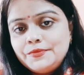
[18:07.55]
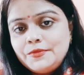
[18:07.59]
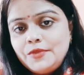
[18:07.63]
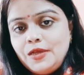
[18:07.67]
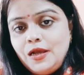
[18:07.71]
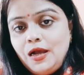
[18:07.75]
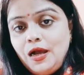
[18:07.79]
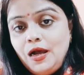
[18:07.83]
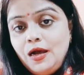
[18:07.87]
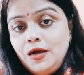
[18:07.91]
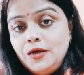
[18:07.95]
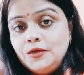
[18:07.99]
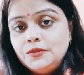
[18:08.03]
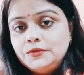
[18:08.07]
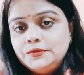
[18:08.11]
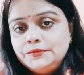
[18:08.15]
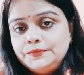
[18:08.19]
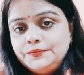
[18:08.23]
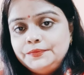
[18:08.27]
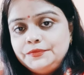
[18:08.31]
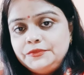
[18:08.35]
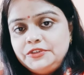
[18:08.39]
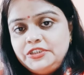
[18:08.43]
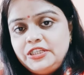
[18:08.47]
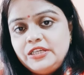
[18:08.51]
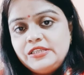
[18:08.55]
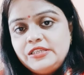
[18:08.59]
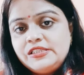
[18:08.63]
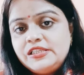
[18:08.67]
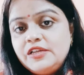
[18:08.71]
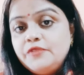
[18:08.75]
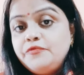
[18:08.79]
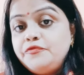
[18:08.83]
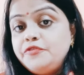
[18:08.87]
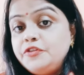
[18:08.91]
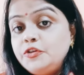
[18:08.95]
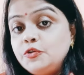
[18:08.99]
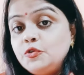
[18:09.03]
How does
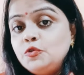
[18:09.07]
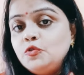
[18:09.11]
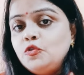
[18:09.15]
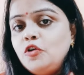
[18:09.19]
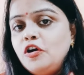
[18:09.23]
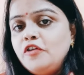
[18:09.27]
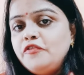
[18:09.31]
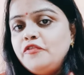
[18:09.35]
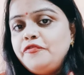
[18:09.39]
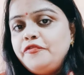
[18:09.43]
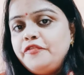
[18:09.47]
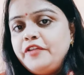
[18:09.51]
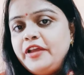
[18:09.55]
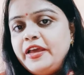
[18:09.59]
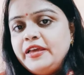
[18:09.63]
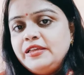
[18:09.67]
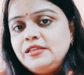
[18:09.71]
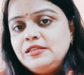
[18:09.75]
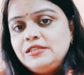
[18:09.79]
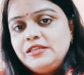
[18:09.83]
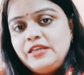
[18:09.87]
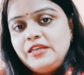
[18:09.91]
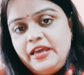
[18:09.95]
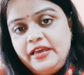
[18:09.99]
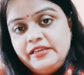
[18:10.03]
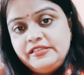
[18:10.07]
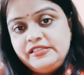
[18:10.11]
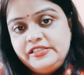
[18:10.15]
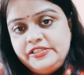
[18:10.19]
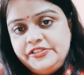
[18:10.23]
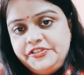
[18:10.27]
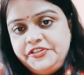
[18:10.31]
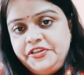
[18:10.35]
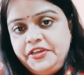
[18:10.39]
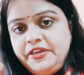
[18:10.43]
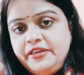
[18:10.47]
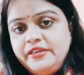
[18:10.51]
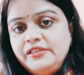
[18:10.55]
the view of French
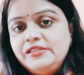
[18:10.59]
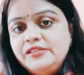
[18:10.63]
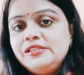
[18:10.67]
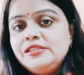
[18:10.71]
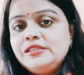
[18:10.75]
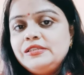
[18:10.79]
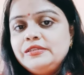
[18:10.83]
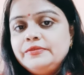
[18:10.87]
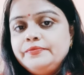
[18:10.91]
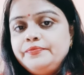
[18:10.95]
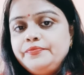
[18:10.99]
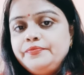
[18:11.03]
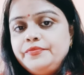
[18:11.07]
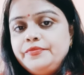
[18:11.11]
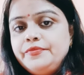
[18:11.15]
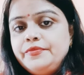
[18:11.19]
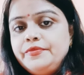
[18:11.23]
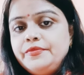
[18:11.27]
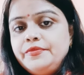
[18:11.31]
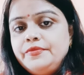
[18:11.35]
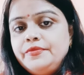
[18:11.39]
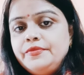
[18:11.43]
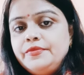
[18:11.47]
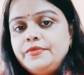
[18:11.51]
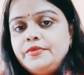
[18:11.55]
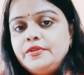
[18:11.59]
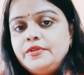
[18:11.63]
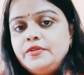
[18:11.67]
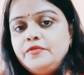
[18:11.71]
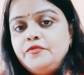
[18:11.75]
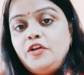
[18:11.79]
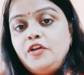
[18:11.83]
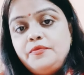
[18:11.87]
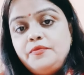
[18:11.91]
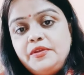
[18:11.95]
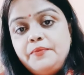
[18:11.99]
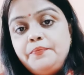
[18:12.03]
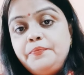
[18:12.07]
has changed
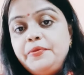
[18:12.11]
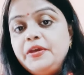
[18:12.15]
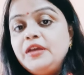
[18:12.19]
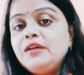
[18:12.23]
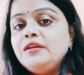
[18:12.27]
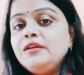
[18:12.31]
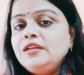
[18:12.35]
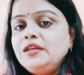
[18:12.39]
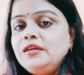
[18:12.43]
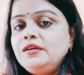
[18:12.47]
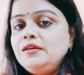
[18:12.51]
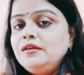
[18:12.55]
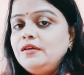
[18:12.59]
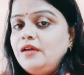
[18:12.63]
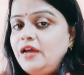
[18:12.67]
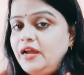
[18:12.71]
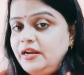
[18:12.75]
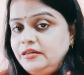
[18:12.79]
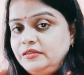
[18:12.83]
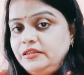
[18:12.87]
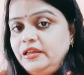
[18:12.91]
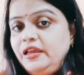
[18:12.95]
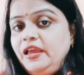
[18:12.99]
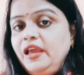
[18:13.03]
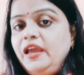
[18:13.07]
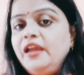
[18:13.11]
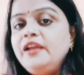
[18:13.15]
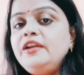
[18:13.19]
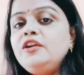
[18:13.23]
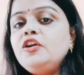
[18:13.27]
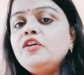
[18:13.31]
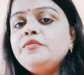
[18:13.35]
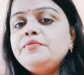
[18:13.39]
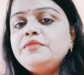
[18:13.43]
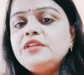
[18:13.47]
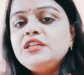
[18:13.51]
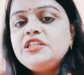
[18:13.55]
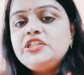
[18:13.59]
from the beginning at the end
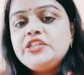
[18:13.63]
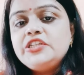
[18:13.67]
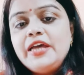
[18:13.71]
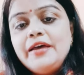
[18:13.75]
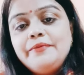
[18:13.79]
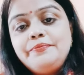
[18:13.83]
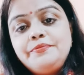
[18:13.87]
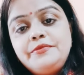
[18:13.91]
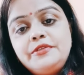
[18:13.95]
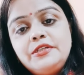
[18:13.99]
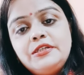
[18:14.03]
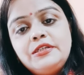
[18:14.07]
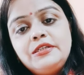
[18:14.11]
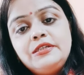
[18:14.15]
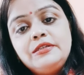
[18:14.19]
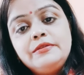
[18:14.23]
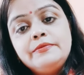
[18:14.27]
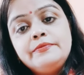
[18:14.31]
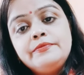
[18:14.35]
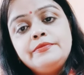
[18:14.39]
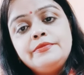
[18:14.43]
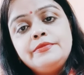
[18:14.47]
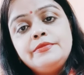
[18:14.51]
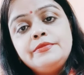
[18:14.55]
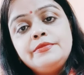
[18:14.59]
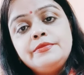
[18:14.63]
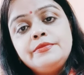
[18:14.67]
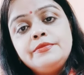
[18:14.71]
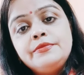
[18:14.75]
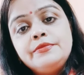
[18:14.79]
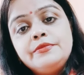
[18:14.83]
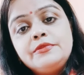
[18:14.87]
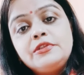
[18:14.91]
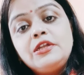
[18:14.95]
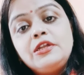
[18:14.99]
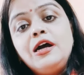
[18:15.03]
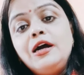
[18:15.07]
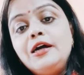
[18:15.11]
of the chapter?
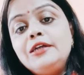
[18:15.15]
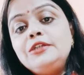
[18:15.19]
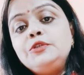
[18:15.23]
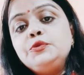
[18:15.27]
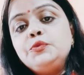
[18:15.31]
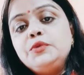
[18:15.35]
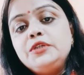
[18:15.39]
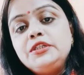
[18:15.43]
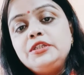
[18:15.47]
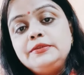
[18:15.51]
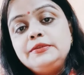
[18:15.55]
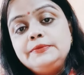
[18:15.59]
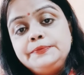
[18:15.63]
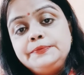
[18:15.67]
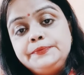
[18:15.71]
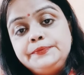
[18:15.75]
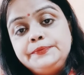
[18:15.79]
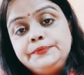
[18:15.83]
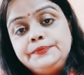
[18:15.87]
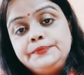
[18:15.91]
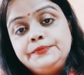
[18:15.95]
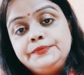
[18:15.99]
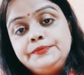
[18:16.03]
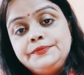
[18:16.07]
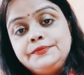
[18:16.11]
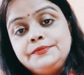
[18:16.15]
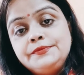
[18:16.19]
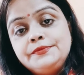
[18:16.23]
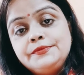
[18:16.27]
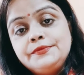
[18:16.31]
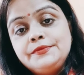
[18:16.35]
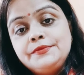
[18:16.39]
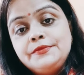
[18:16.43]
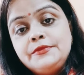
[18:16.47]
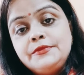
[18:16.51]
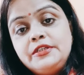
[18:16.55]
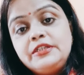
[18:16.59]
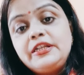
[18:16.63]
Third one,
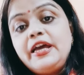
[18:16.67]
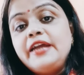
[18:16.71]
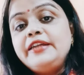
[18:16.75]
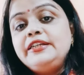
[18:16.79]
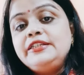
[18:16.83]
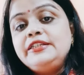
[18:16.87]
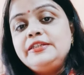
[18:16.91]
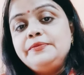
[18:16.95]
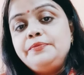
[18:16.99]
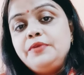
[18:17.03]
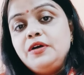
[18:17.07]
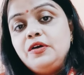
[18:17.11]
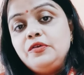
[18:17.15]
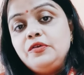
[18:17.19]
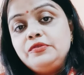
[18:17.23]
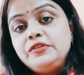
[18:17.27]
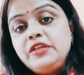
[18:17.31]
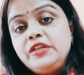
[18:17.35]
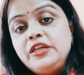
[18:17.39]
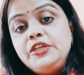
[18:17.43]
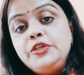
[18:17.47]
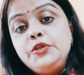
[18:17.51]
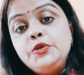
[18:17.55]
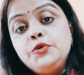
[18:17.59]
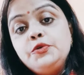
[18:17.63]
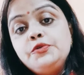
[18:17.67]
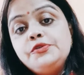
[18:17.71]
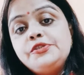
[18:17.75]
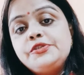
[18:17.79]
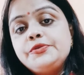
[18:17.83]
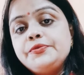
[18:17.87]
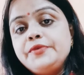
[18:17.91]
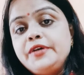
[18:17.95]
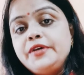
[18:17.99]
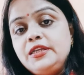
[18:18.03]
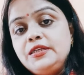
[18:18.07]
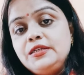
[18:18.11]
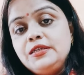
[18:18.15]
write about the
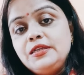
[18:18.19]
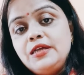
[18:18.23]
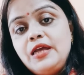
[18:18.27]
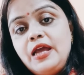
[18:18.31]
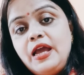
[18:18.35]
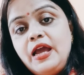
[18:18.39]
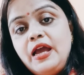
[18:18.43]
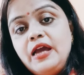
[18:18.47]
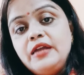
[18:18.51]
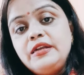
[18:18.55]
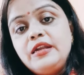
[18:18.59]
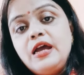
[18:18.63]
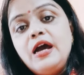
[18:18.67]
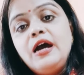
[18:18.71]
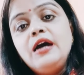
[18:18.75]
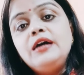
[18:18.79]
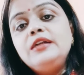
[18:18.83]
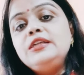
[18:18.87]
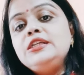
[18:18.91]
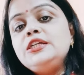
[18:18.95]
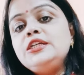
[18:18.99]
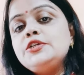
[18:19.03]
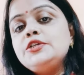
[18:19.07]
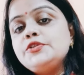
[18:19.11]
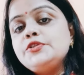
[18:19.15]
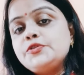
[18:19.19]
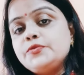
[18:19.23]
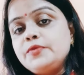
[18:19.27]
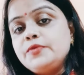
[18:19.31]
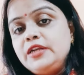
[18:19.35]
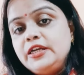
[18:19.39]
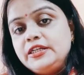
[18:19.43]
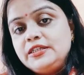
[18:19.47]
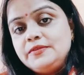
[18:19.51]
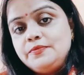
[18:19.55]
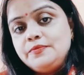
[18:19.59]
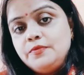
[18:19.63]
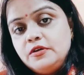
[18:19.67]
usual and unusual
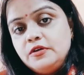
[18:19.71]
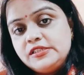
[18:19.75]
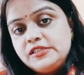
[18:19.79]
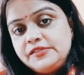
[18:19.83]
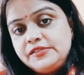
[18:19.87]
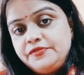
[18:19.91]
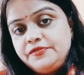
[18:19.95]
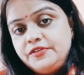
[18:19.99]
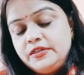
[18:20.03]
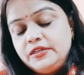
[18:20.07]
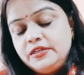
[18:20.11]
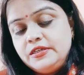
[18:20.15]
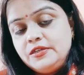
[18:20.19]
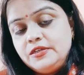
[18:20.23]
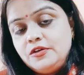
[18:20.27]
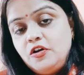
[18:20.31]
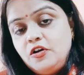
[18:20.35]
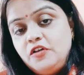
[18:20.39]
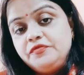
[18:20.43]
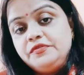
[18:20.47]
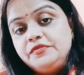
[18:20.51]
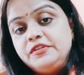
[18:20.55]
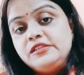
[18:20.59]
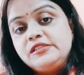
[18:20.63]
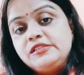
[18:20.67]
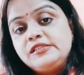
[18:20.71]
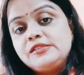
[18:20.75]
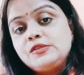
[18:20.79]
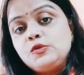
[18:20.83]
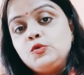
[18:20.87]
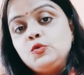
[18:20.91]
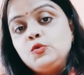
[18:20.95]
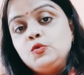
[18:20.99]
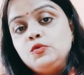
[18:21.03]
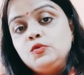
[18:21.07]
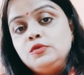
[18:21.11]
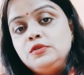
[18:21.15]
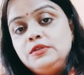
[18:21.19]
atmosphere of the
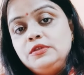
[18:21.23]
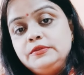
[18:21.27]
school.